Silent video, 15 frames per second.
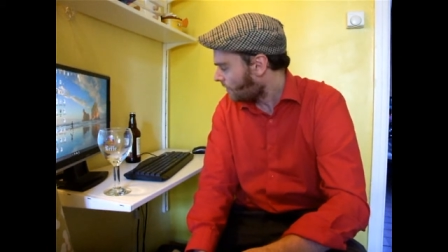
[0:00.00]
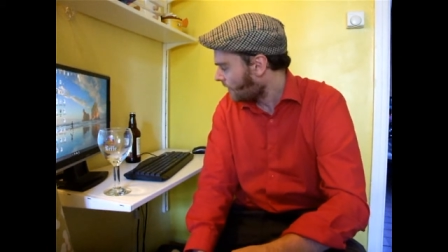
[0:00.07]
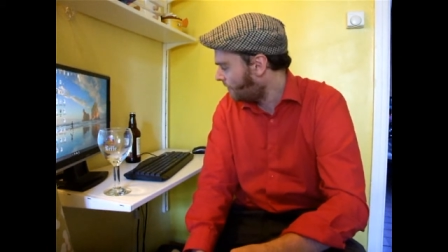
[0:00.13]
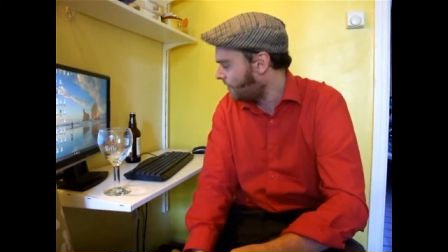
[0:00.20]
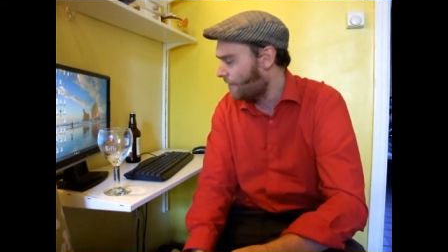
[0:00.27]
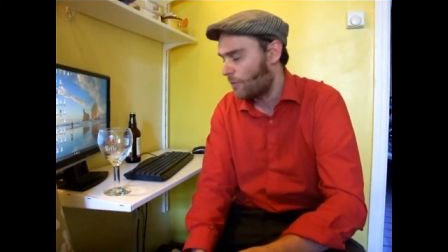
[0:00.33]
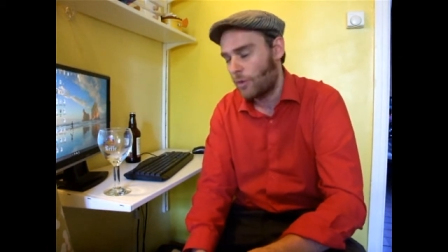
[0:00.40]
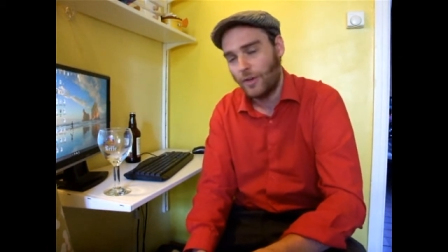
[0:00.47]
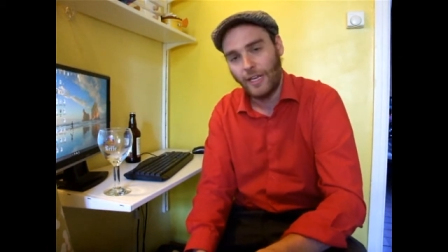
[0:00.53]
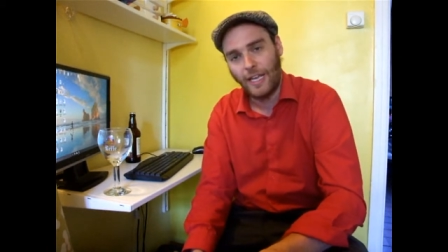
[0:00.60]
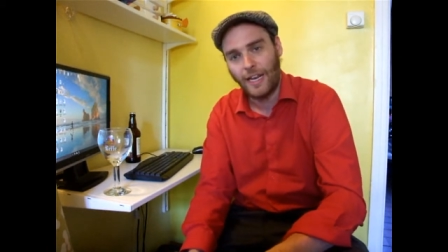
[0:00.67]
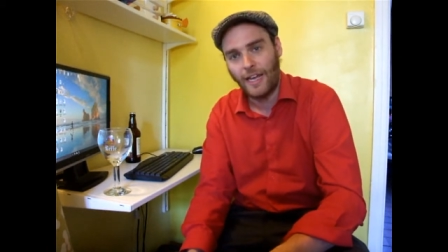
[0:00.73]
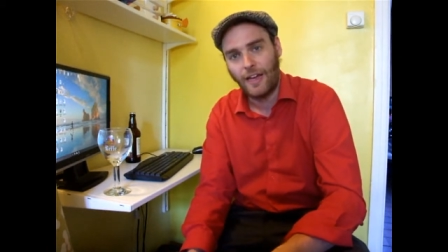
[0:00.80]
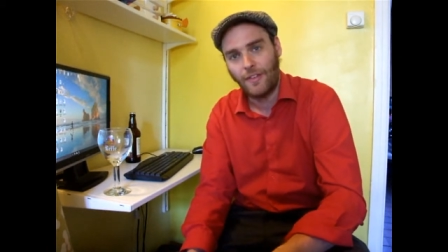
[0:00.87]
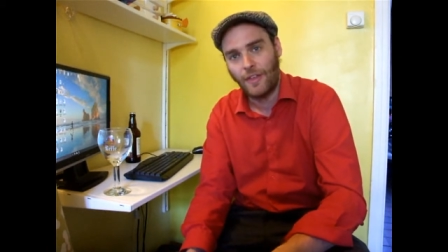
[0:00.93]
If you ever want to
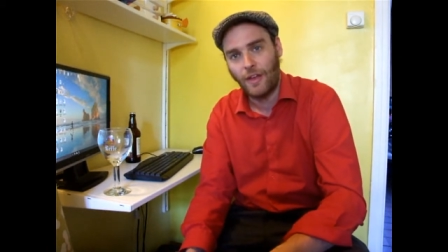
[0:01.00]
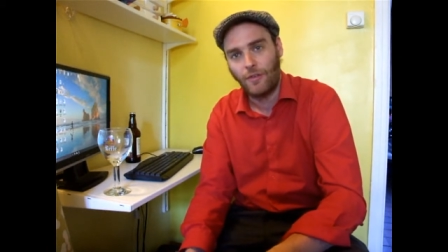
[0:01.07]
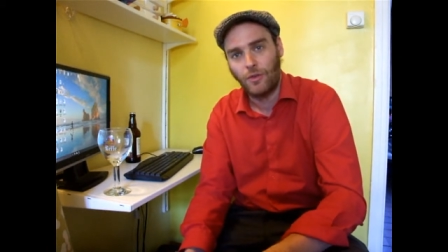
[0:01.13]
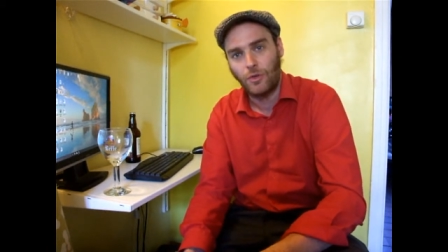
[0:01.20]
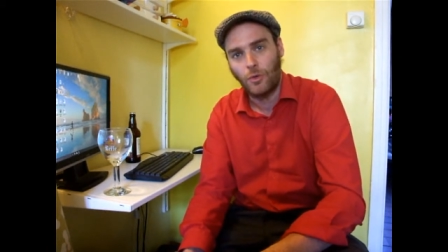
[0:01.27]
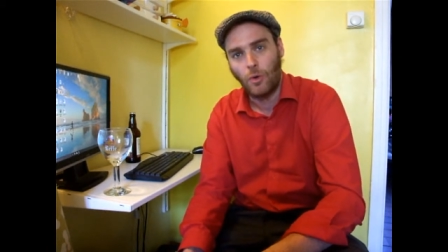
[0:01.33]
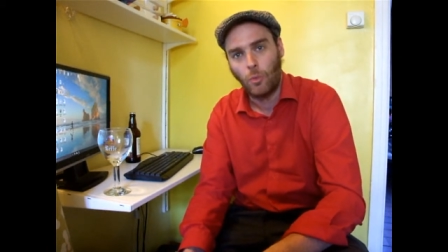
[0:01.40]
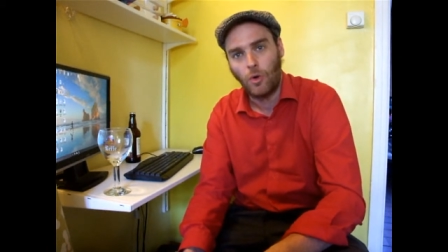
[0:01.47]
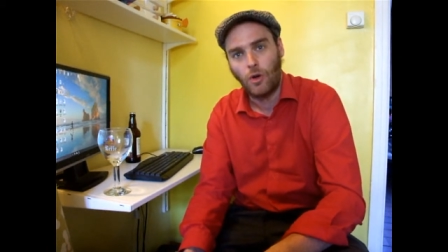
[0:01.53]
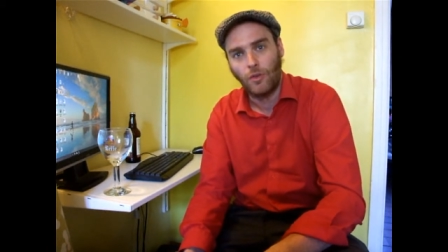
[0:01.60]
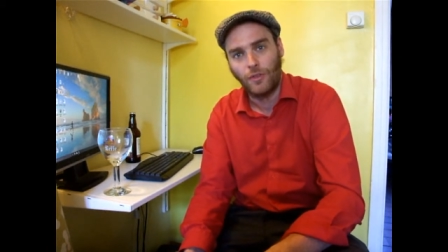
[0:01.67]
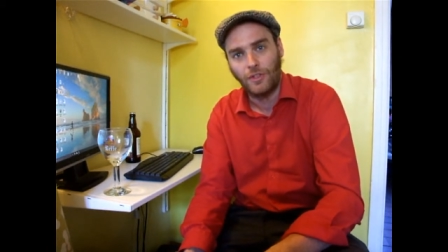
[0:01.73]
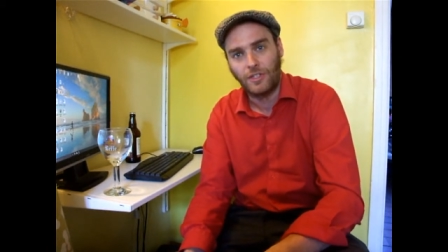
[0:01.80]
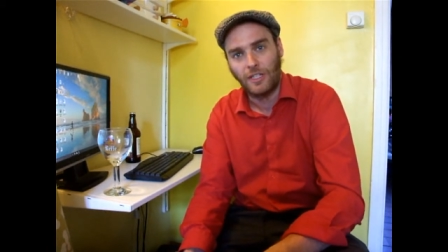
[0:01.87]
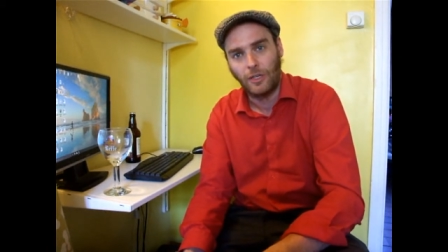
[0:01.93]
get out there and do a walk
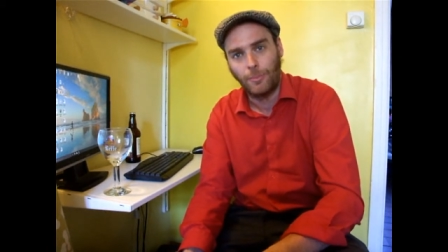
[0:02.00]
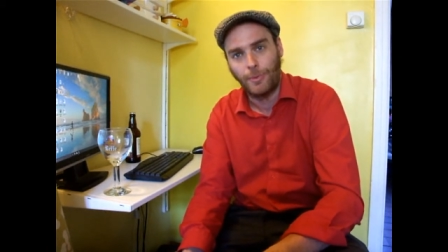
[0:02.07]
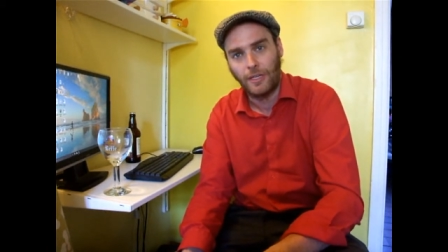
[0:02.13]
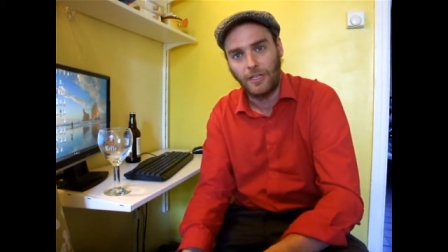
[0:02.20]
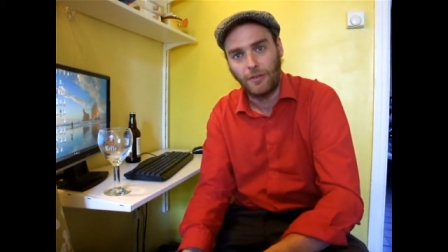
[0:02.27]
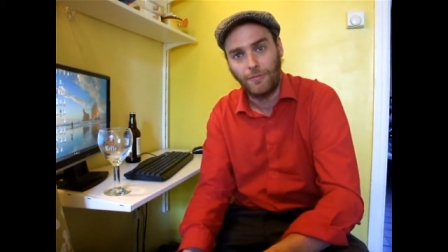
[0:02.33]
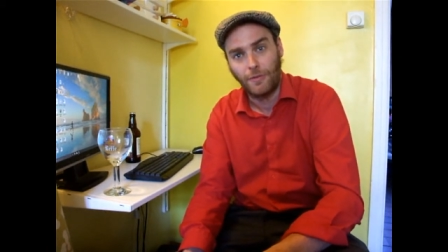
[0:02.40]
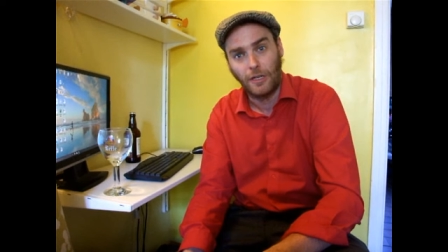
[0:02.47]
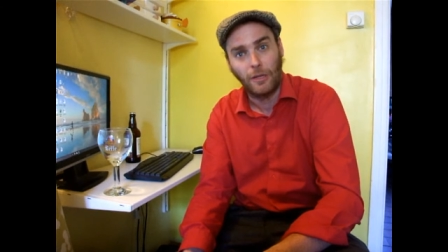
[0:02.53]
that's a little bit different,